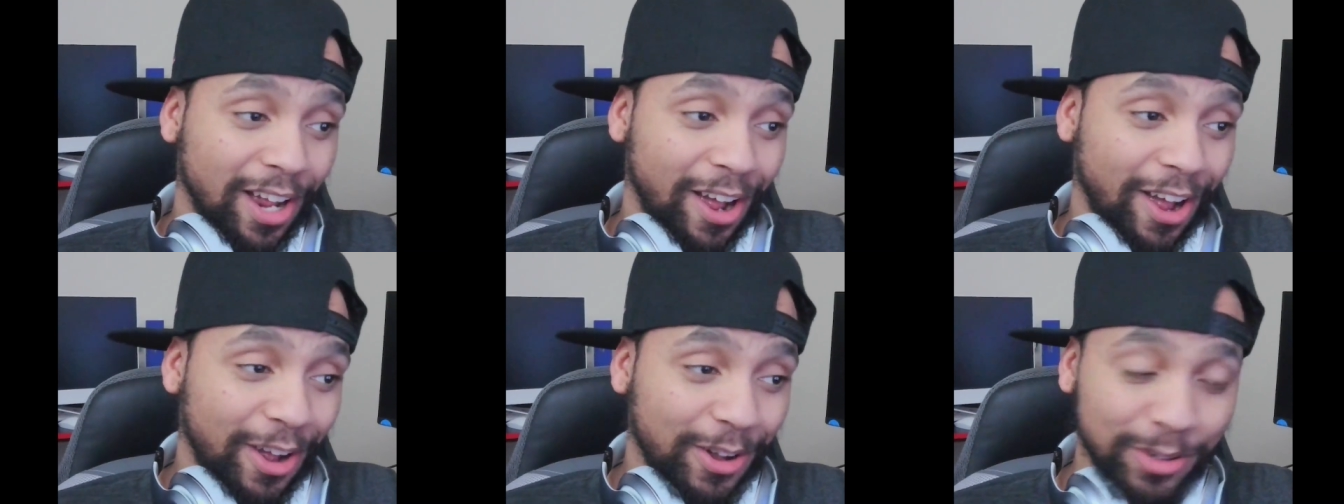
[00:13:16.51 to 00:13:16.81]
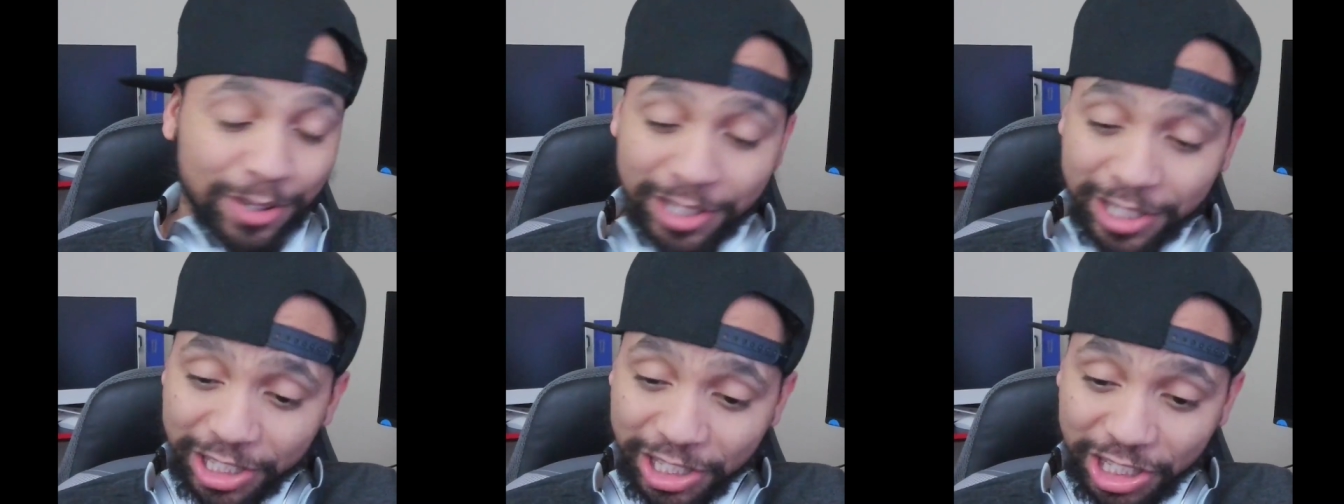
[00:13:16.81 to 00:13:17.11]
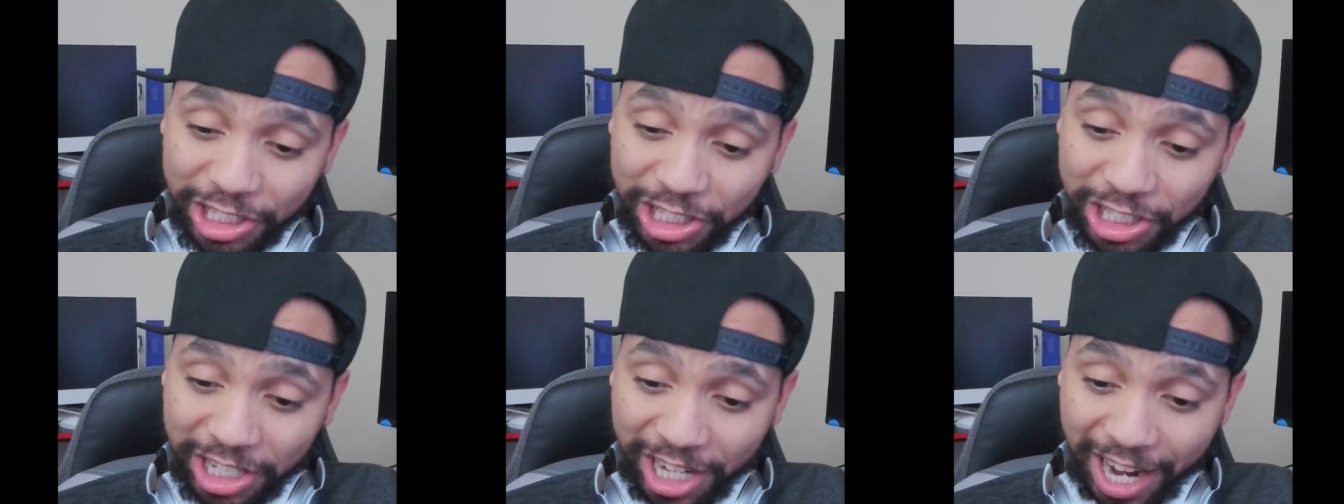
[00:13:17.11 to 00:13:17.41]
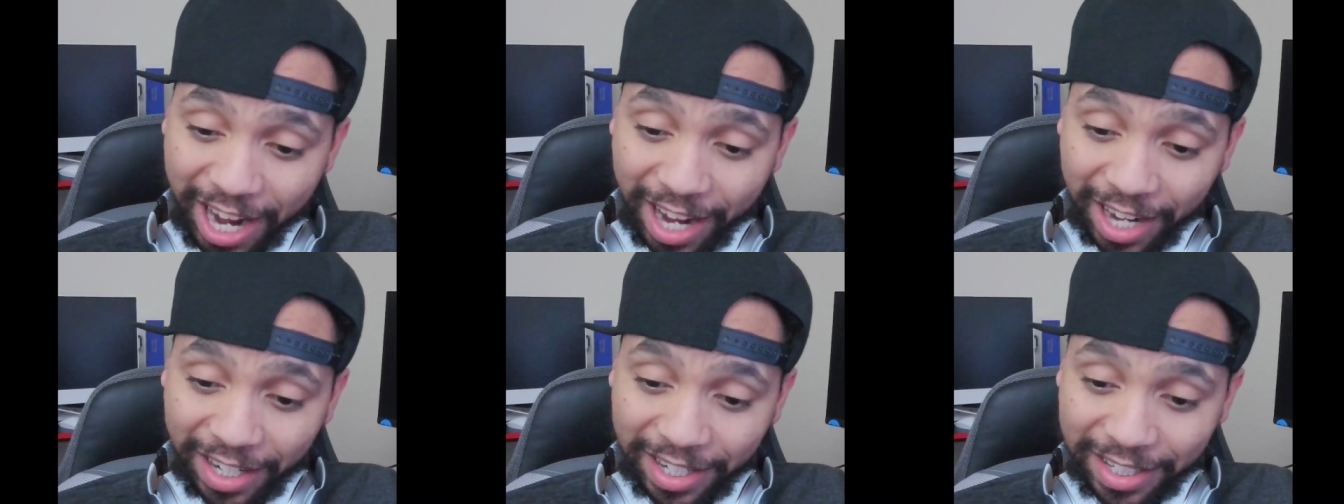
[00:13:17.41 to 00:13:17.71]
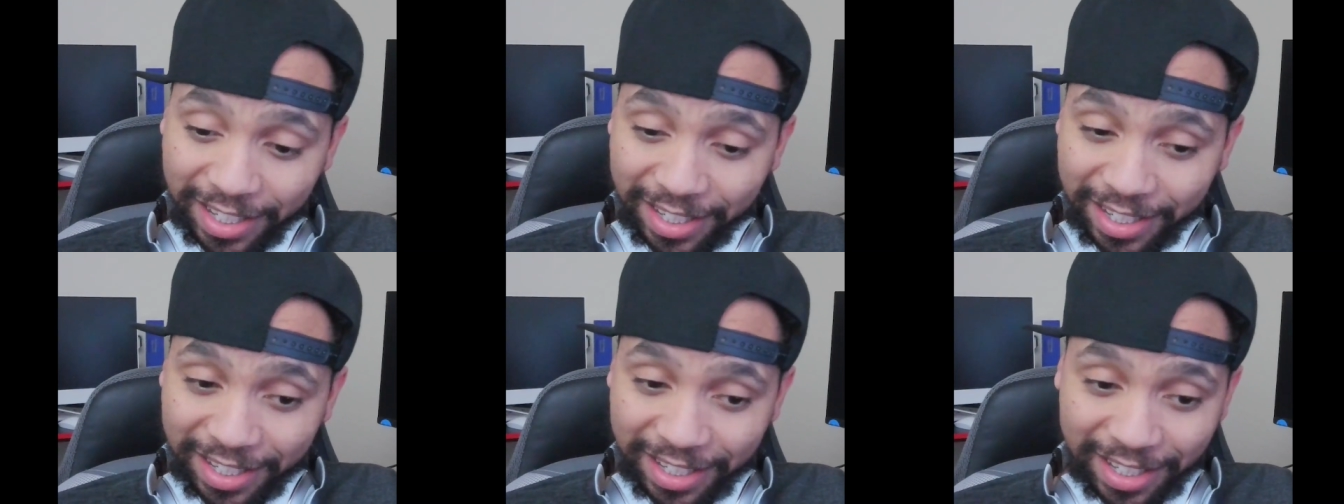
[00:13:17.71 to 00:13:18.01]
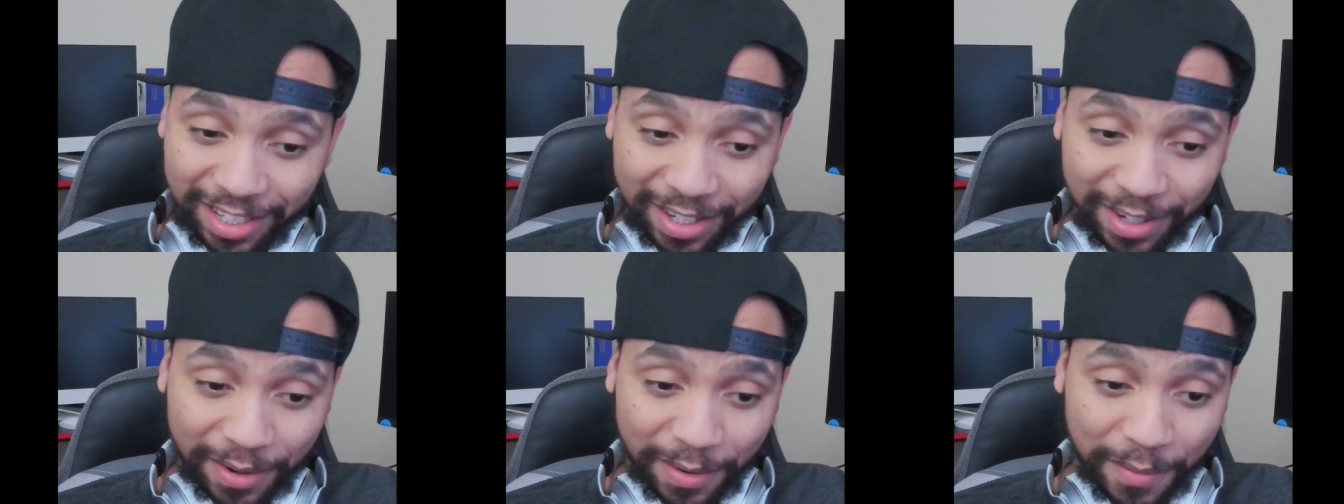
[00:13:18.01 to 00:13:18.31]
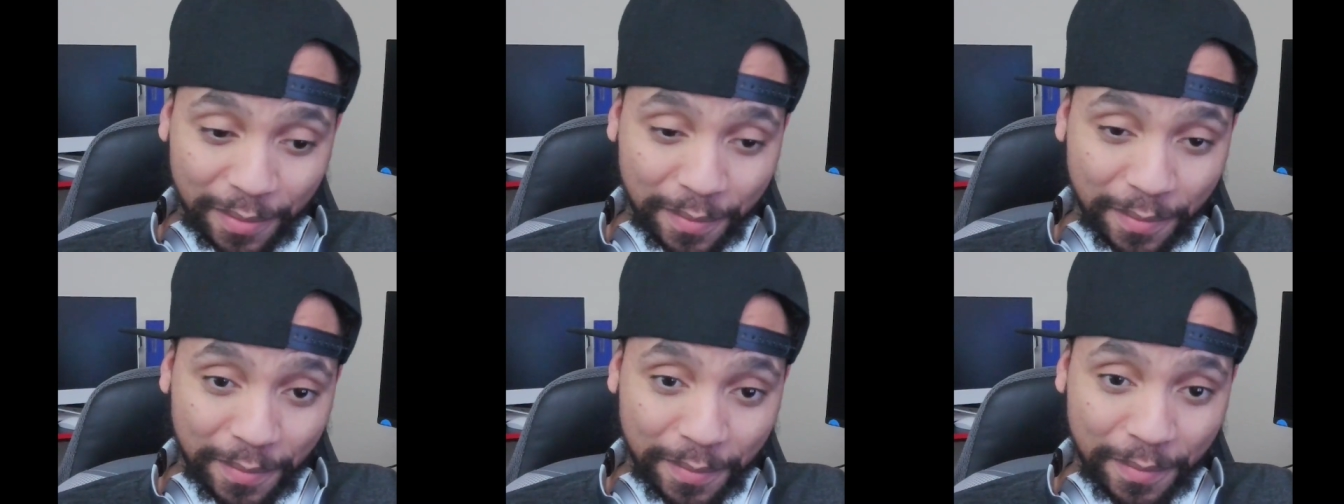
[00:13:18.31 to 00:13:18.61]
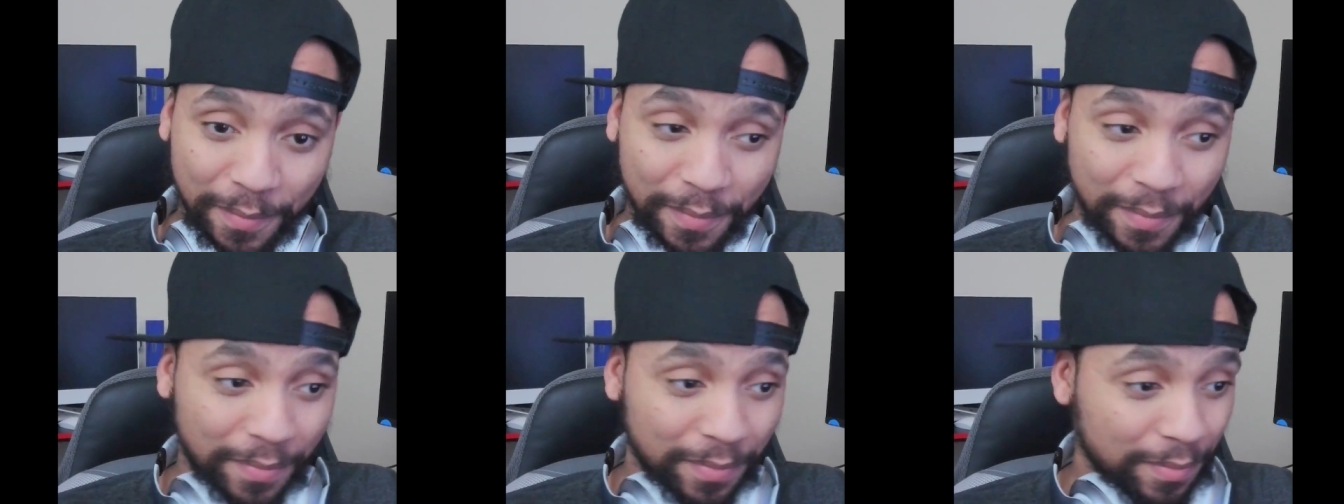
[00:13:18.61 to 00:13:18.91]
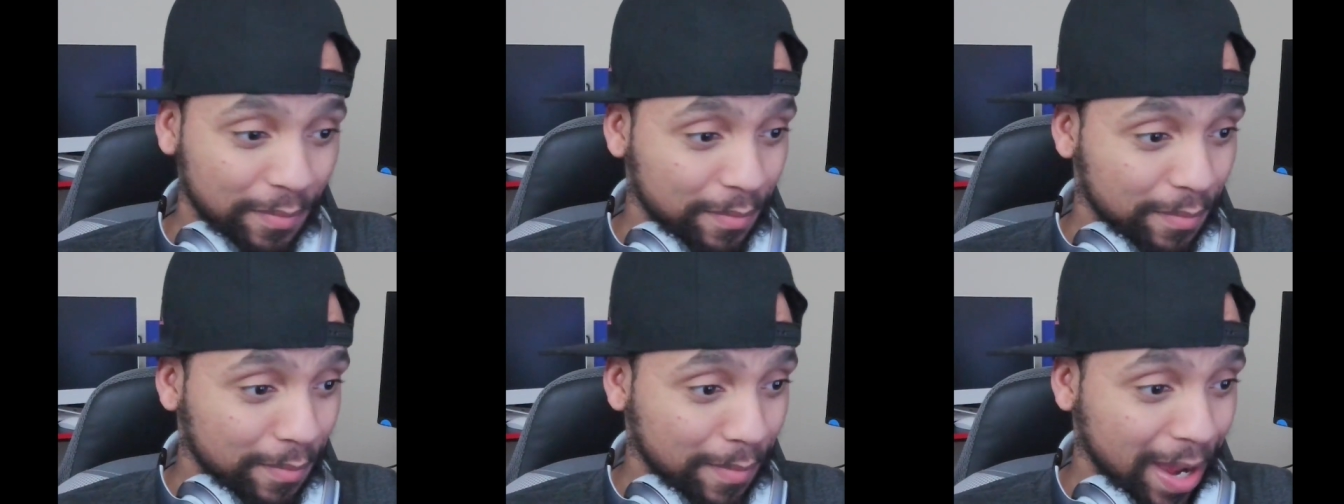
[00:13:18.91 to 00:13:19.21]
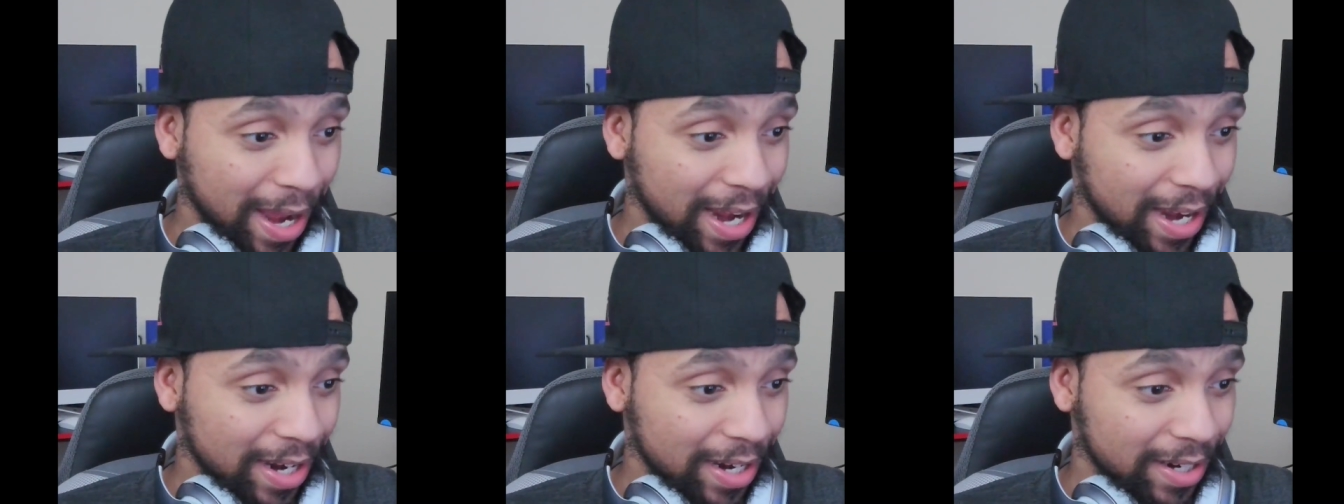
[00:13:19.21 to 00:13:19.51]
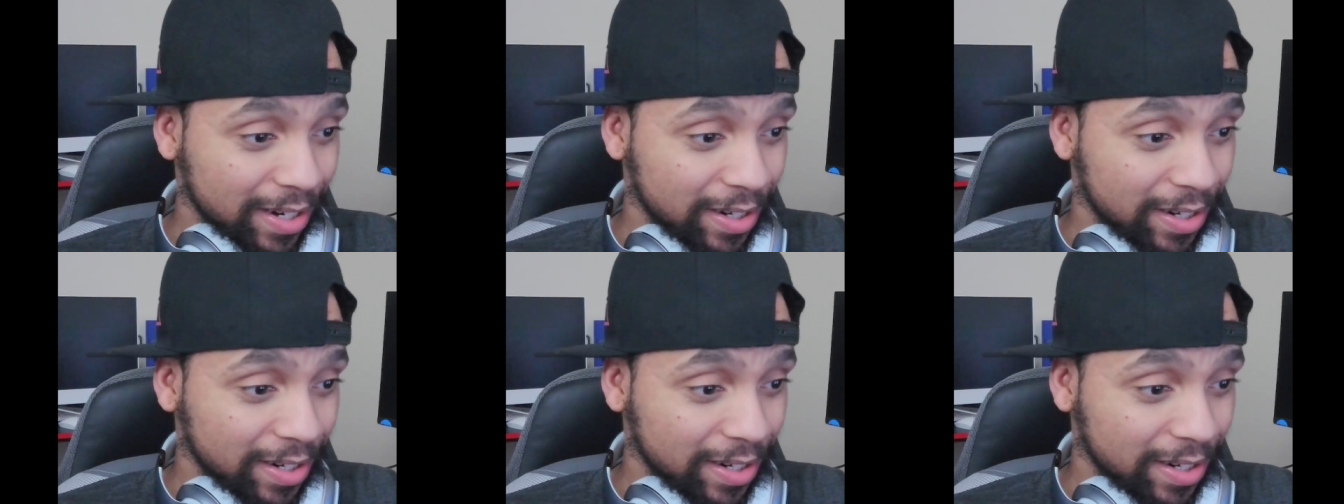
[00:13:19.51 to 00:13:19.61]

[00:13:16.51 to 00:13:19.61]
Holy shit. Man.